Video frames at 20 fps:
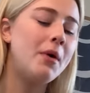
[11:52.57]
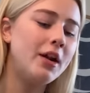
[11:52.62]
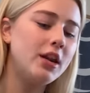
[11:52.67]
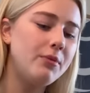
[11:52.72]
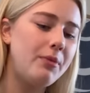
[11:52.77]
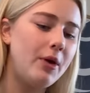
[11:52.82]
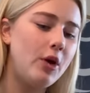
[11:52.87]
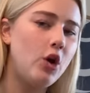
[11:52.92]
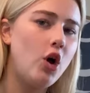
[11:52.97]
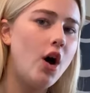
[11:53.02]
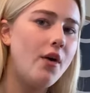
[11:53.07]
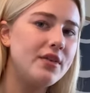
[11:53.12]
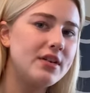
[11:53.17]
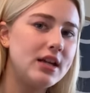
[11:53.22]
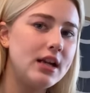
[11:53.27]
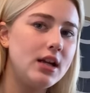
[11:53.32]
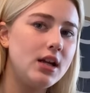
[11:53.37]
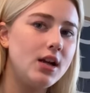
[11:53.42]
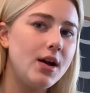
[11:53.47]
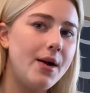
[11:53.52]
I went on the pill.
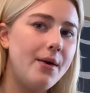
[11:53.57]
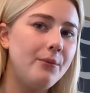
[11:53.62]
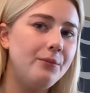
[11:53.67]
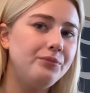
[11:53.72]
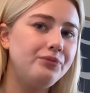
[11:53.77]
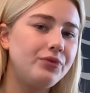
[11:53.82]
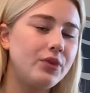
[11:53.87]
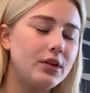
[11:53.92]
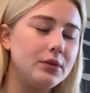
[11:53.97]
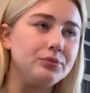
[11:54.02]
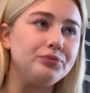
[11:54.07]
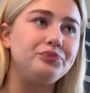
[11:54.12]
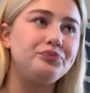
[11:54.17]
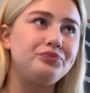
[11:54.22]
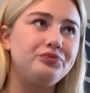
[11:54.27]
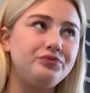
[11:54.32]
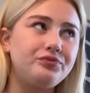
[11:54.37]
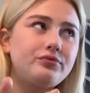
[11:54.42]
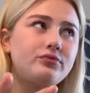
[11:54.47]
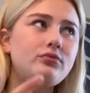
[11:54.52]
Obviously,
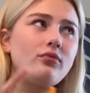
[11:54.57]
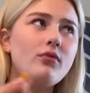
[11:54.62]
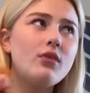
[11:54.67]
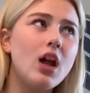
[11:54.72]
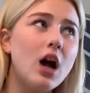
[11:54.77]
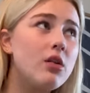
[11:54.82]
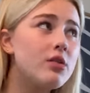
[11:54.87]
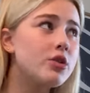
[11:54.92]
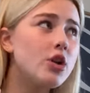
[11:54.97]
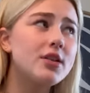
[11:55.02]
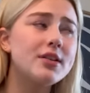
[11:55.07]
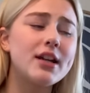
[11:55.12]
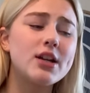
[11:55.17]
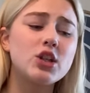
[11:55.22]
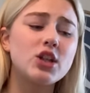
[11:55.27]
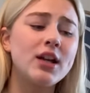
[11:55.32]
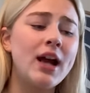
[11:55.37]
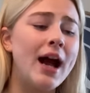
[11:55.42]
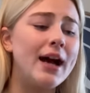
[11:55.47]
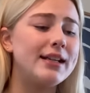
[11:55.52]
I was not
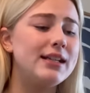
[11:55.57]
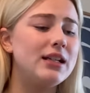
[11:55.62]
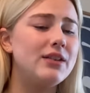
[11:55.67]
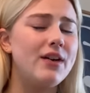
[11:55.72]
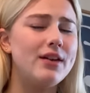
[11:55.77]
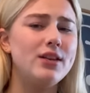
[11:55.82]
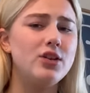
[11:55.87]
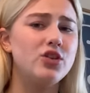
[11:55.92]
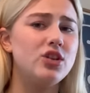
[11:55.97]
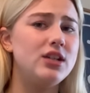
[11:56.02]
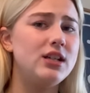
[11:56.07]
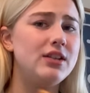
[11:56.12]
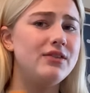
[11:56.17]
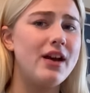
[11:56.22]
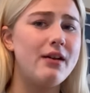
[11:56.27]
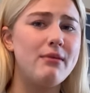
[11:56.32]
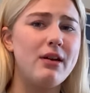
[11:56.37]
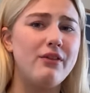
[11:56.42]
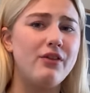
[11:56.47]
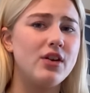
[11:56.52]
sexually active. I literally didn't even
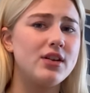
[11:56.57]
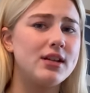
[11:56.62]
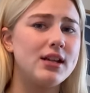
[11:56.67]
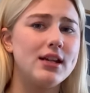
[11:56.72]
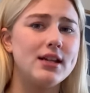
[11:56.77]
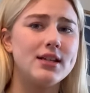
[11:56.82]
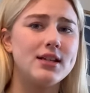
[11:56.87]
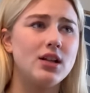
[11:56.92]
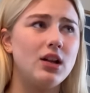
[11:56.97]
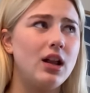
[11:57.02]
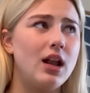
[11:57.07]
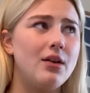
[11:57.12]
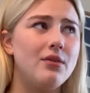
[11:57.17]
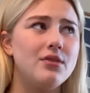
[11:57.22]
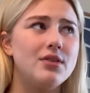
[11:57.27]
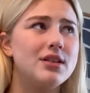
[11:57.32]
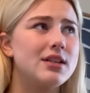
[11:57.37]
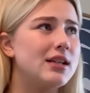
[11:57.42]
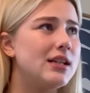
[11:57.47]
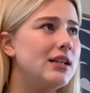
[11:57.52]
have my first kiss till I
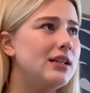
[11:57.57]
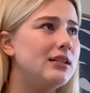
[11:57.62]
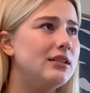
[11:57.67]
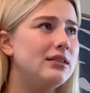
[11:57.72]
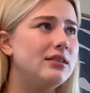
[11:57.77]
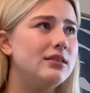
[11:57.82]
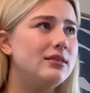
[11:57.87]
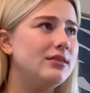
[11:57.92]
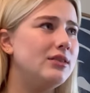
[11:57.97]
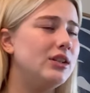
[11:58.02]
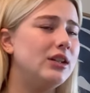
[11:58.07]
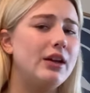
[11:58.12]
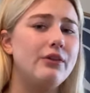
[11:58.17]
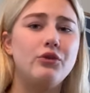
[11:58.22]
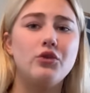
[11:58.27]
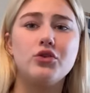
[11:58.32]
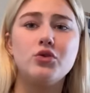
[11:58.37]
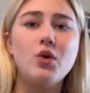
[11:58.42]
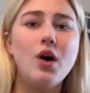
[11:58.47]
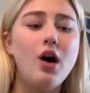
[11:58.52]
was in year 11
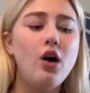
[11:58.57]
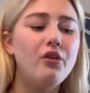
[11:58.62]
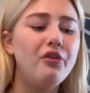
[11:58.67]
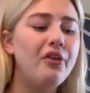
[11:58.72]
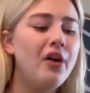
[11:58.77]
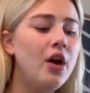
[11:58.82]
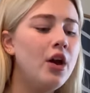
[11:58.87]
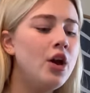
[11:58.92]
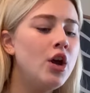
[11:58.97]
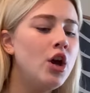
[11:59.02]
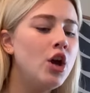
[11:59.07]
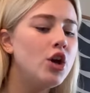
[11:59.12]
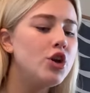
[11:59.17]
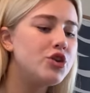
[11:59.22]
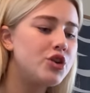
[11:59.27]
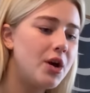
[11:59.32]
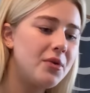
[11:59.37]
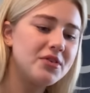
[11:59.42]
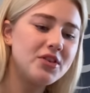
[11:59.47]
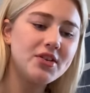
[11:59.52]
or 12.
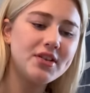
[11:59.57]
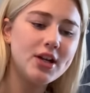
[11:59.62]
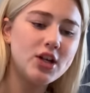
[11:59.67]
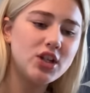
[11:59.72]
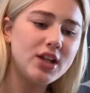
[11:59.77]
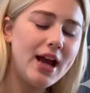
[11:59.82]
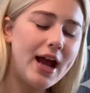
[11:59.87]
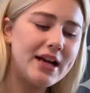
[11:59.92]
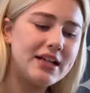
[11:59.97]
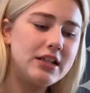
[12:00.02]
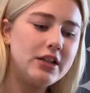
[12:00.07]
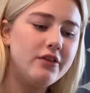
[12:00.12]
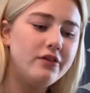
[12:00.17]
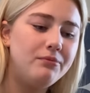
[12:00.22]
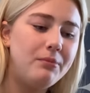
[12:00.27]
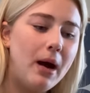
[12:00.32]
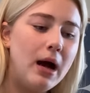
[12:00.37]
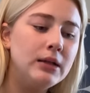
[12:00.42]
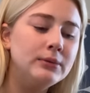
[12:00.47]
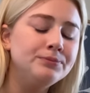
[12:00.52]
So I was not sexually active,
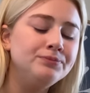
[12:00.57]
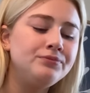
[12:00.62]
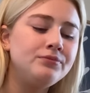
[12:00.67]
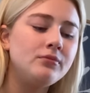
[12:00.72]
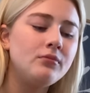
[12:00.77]
but